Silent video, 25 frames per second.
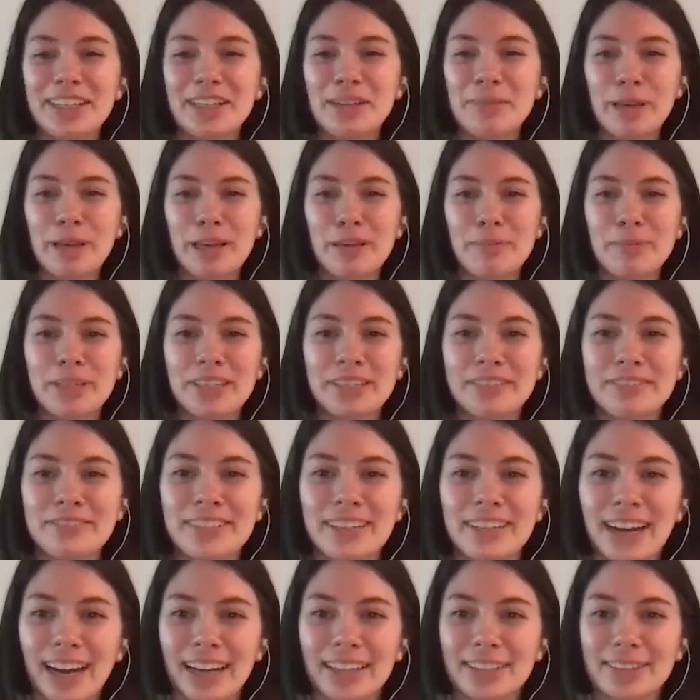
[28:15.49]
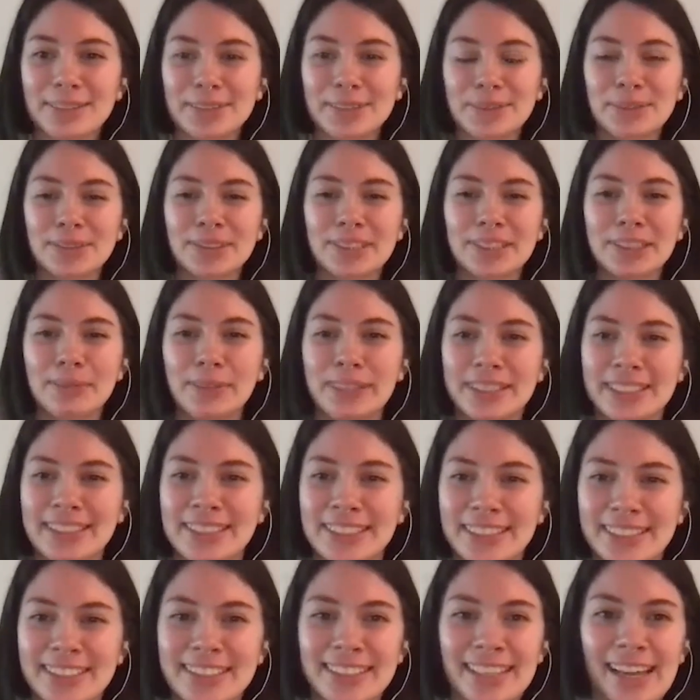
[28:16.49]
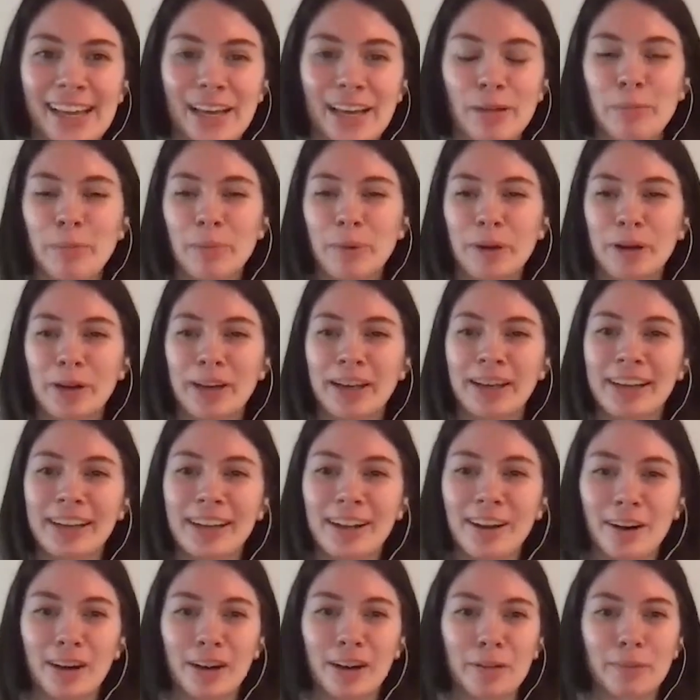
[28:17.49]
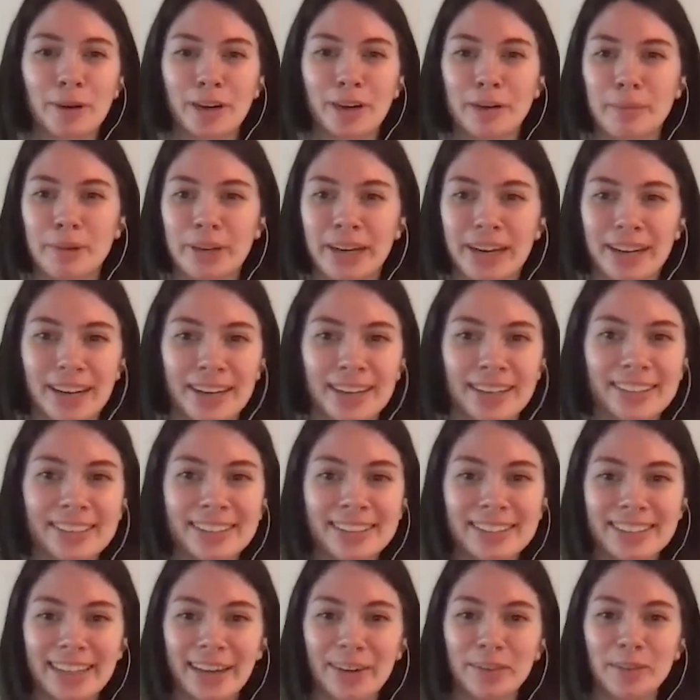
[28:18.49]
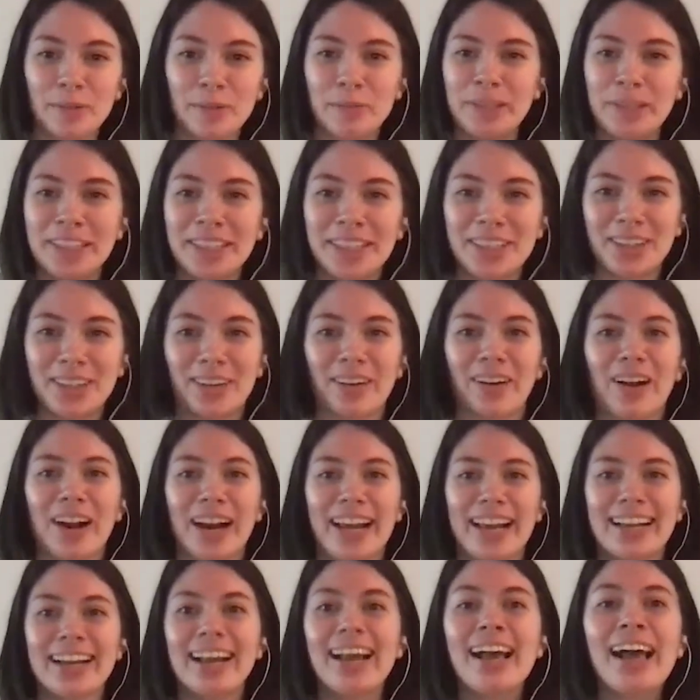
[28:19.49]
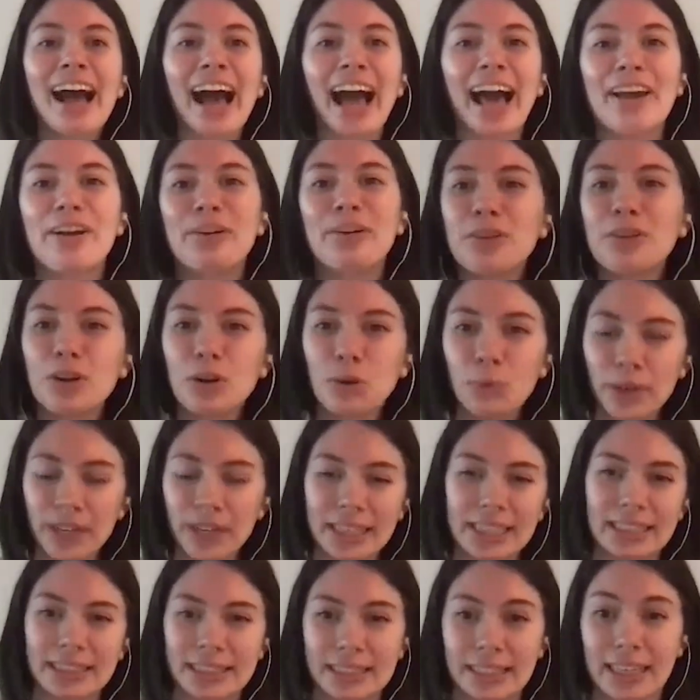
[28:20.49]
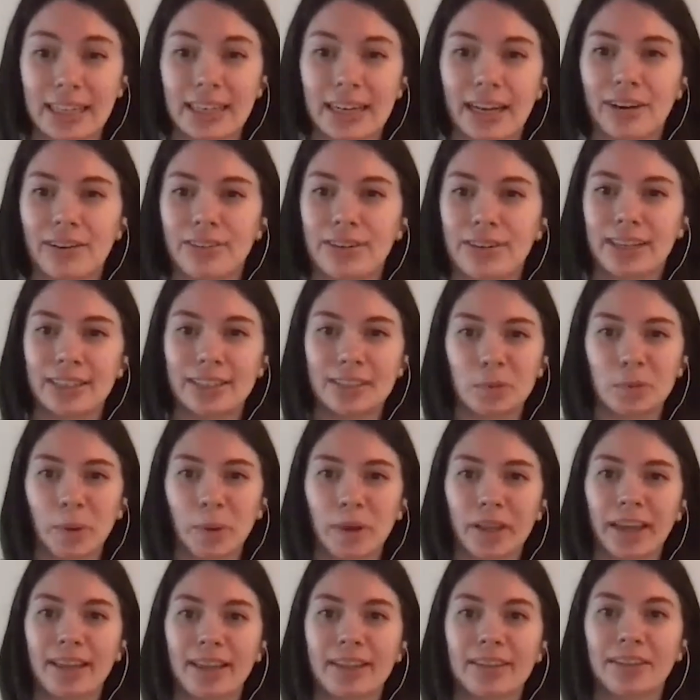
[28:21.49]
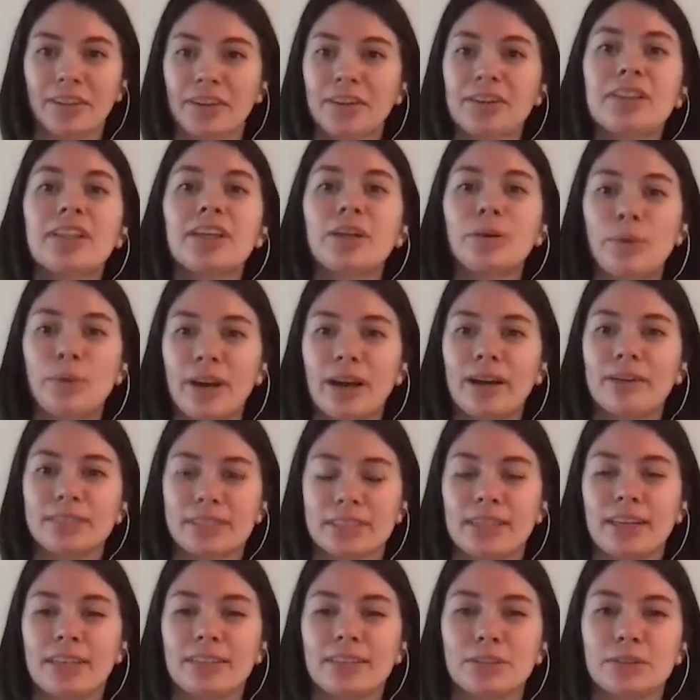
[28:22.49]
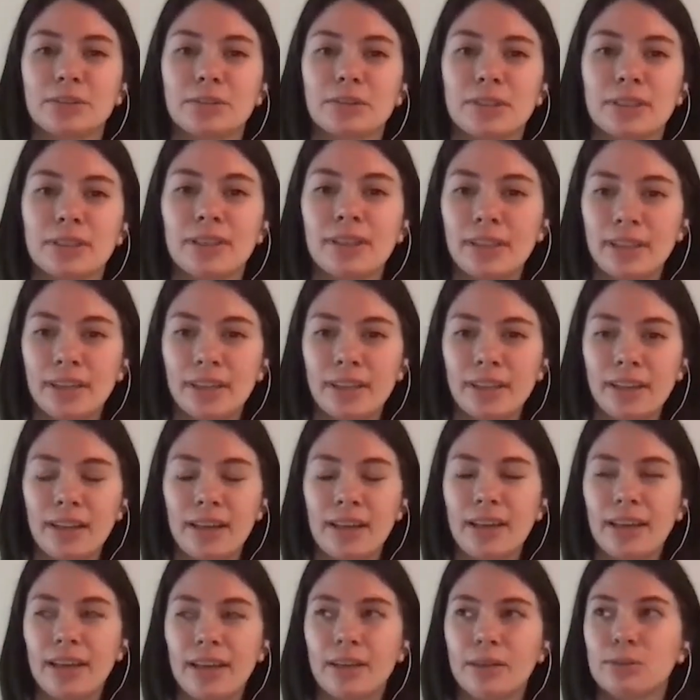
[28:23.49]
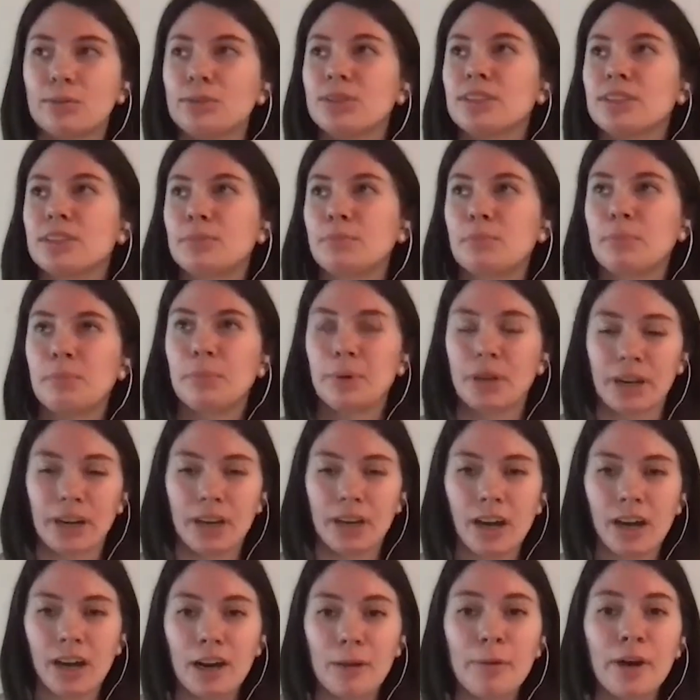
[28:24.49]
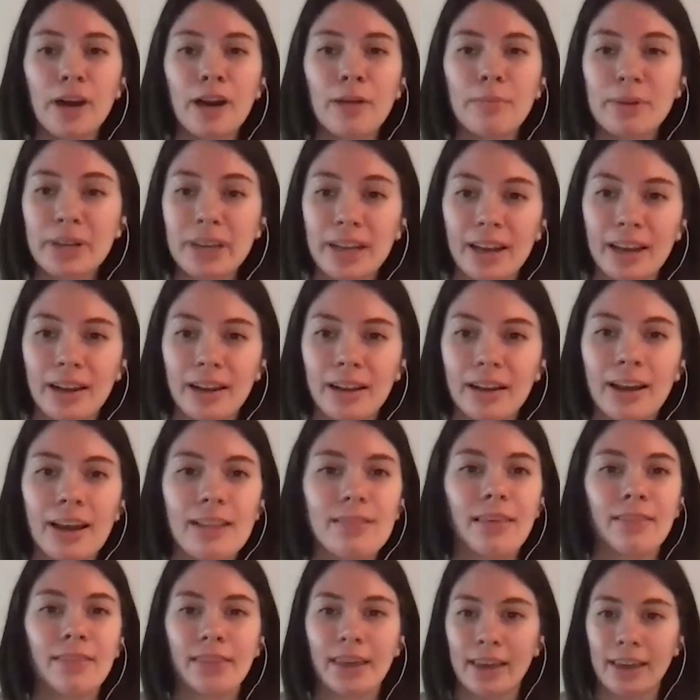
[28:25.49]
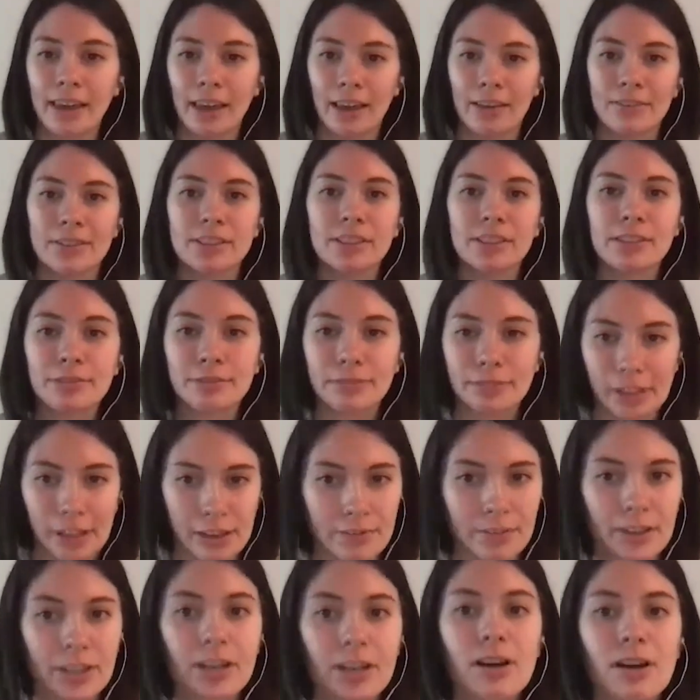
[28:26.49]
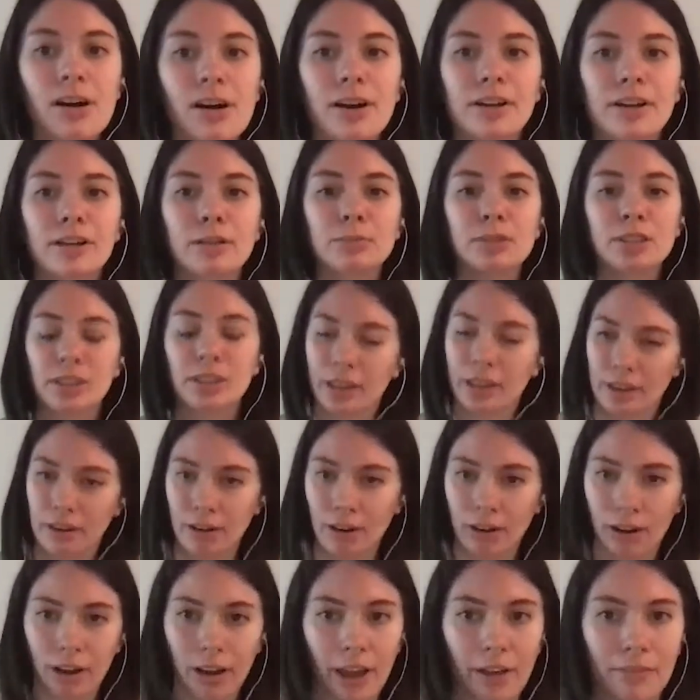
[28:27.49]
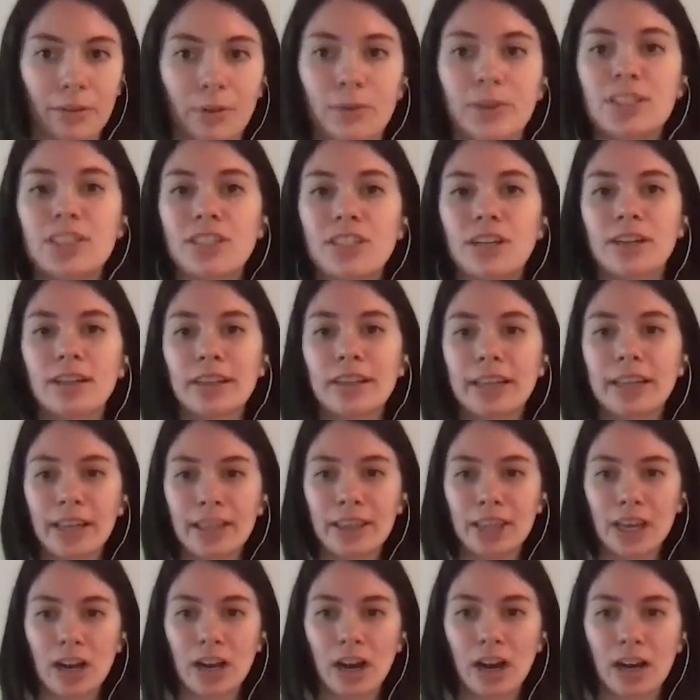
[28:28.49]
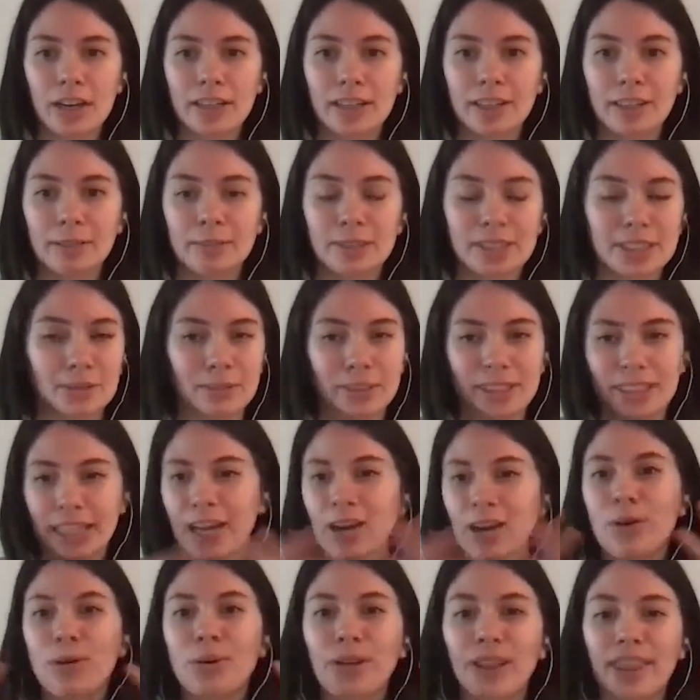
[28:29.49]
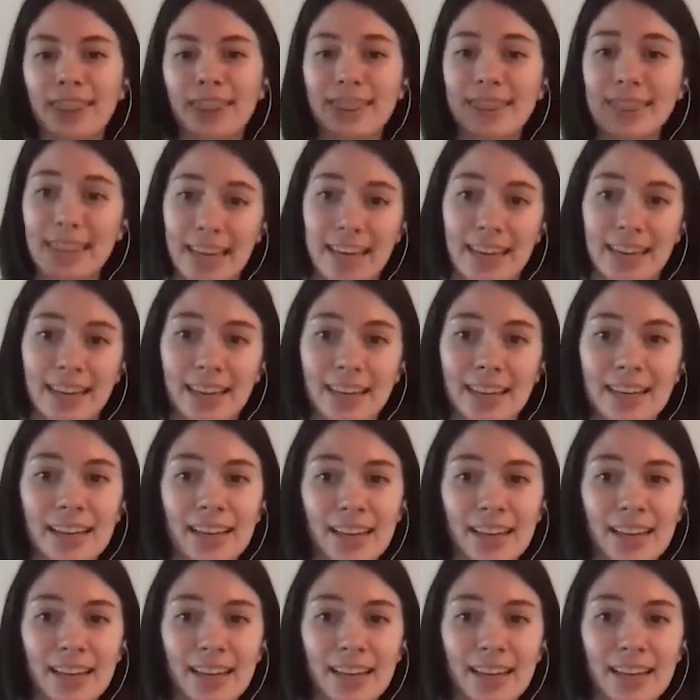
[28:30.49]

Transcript: know, maybe if in high school it wasn't just like put a condom on a banana, that would be great. I don't know what it is like nowadays, but like literally when I was in high school, it was put a condom on a banana and then they gave us flavored condoms. Then everyone started licking the condoms and it was like a whole thing.